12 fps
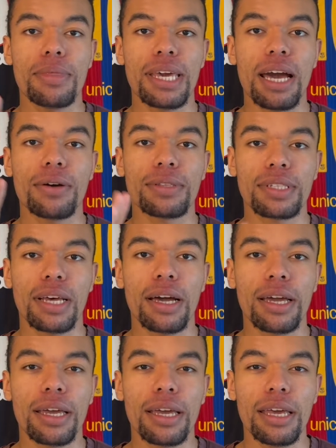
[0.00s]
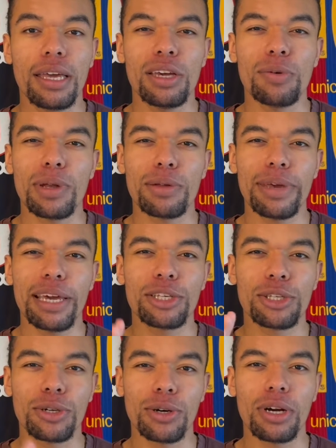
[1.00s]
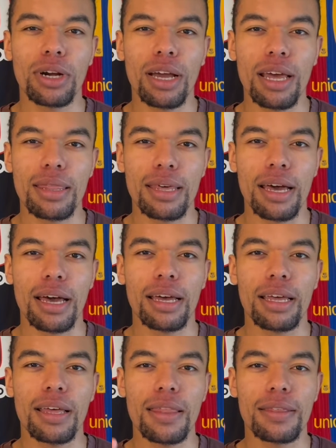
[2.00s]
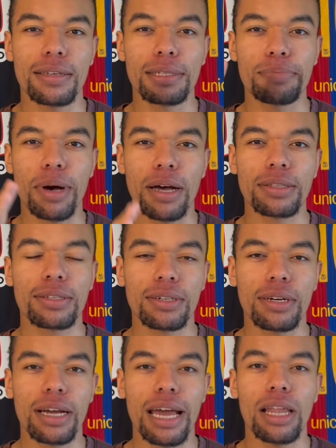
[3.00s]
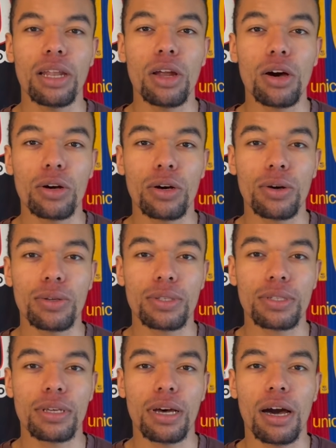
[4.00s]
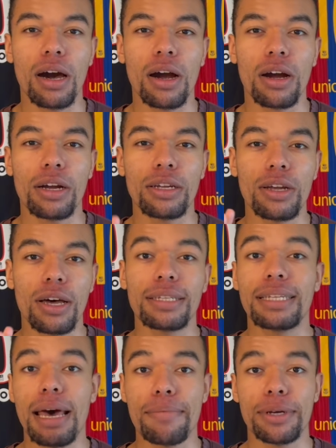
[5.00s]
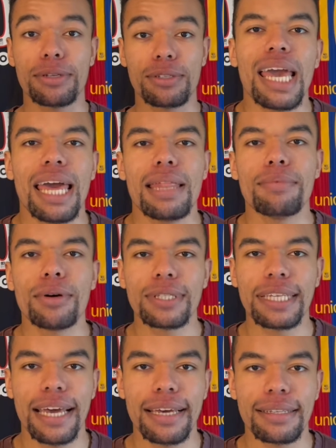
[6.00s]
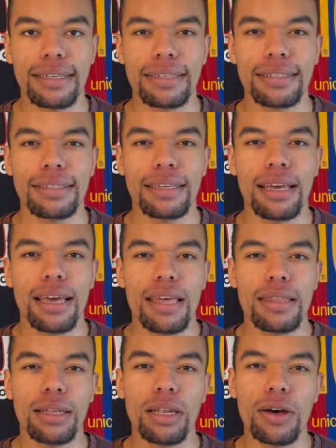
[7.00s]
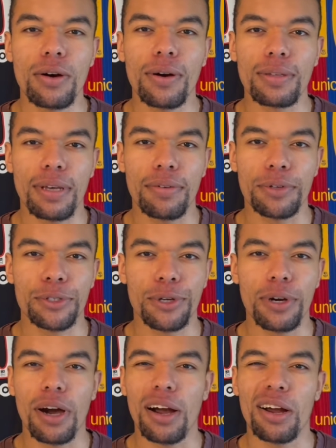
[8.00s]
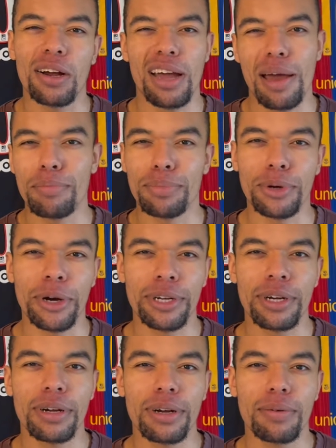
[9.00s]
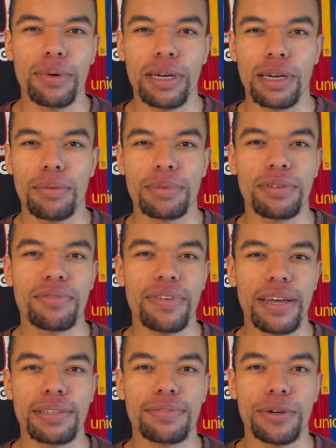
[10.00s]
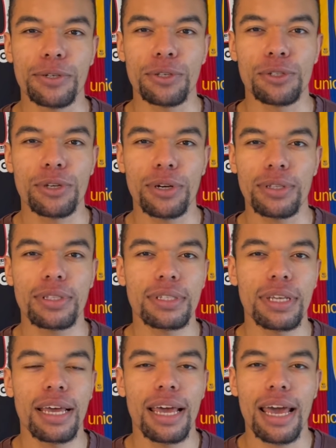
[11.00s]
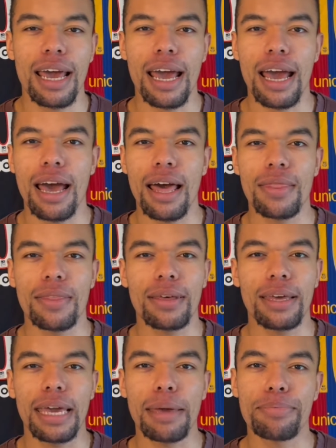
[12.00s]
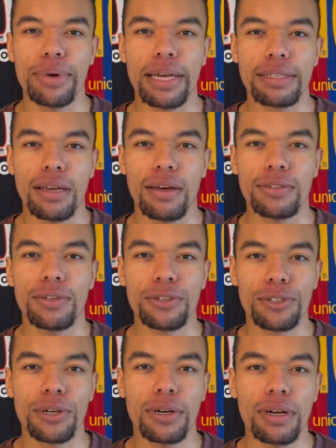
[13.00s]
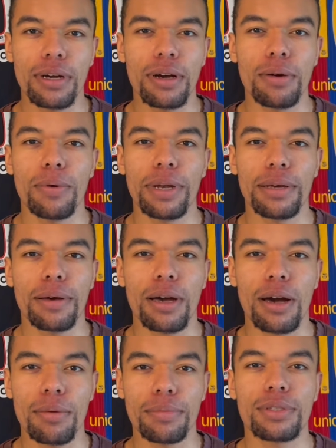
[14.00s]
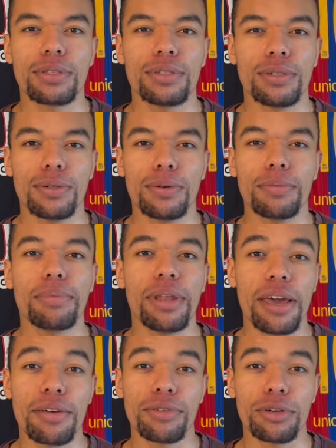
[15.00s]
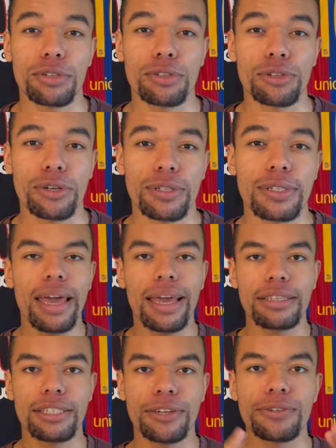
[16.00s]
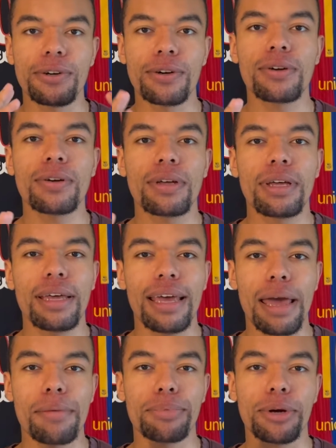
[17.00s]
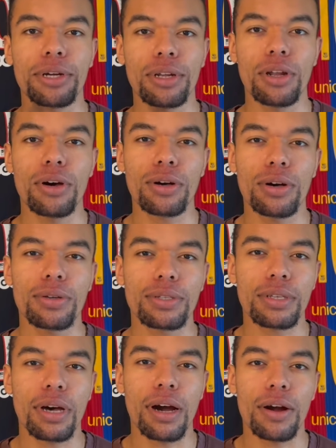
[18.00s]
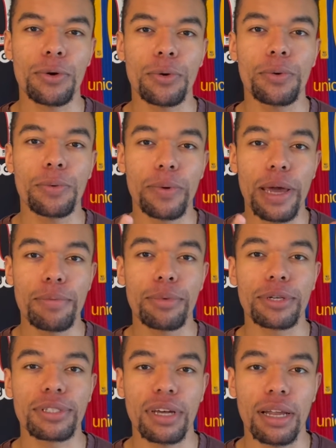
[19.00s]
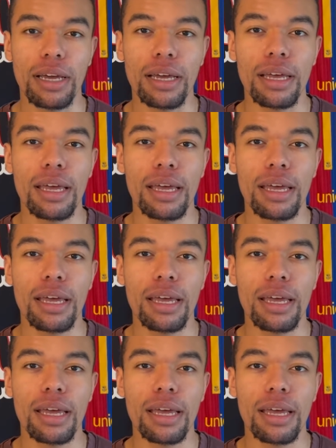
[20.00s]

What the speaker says: the outside, you want to make sure that the sponsor and logos are not damaged. In most cases, the logos of a shirt are embroidered when it comes to fans version shirts and heat pressed onto the shirt when it comes to player version shirts. In general, embroidered logos are way more solid